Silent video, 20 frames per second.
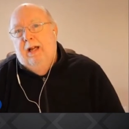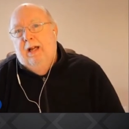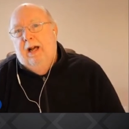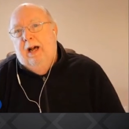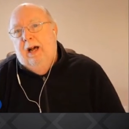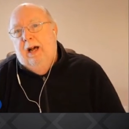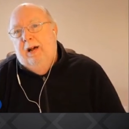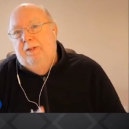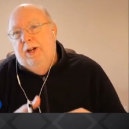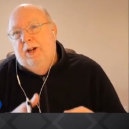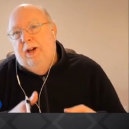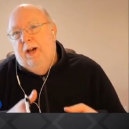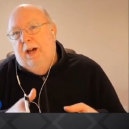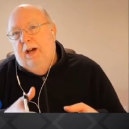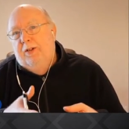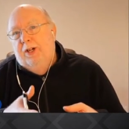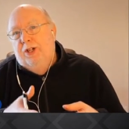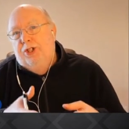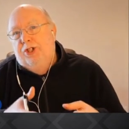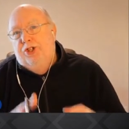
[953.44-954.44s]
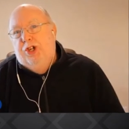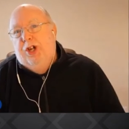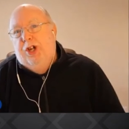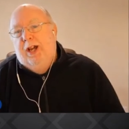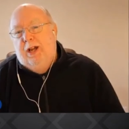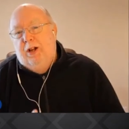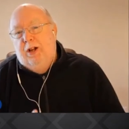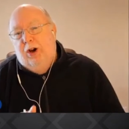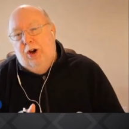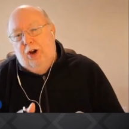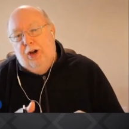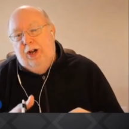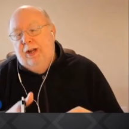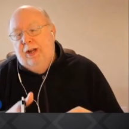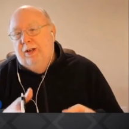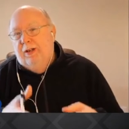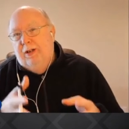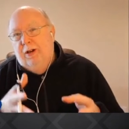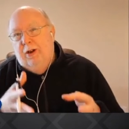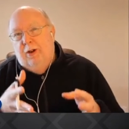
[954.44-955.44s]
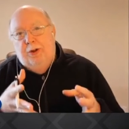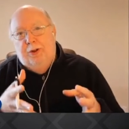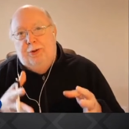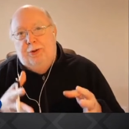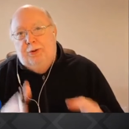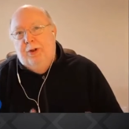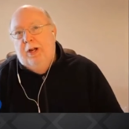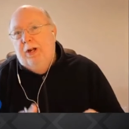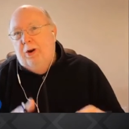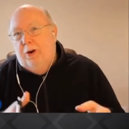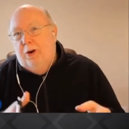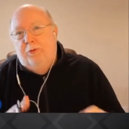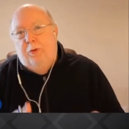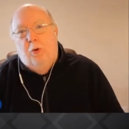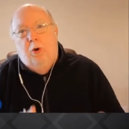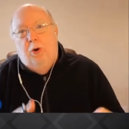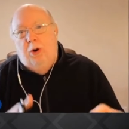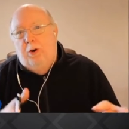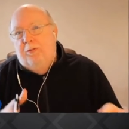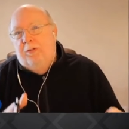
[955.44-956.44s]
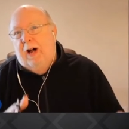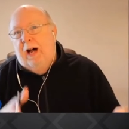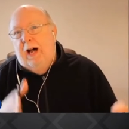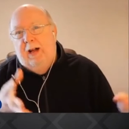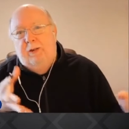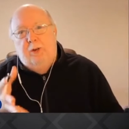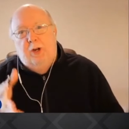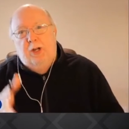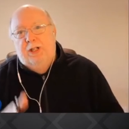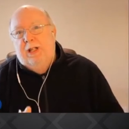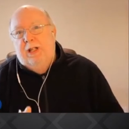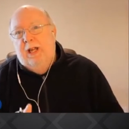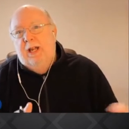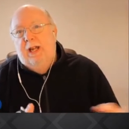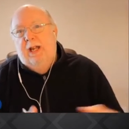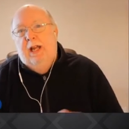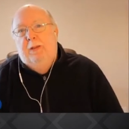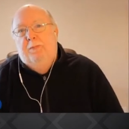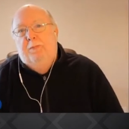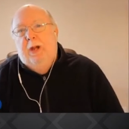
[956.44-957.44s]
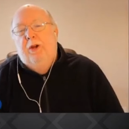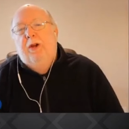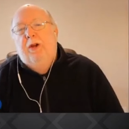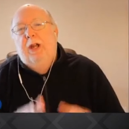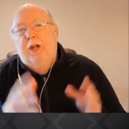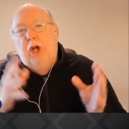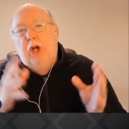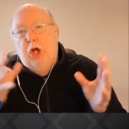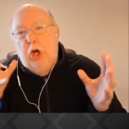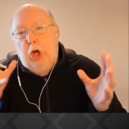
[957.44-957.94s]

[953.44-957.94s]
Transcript: of a, of a check on, you know, a three or four or five or a ten day period.